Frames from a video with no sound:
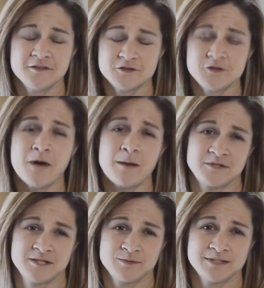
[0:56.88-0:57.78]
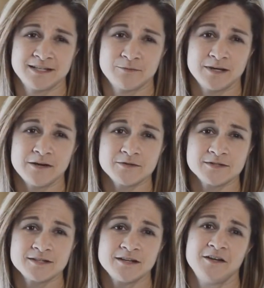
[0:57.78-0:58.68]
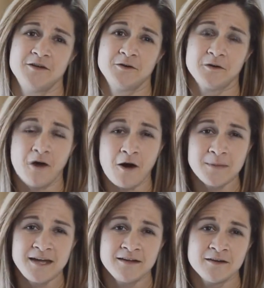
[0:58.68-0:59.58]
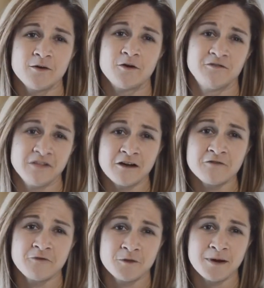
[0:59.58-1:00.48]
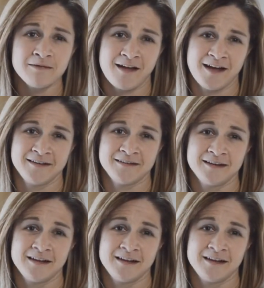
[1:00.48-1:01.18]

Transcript: there's two options with Zen Windows. You call me or fill out a form online,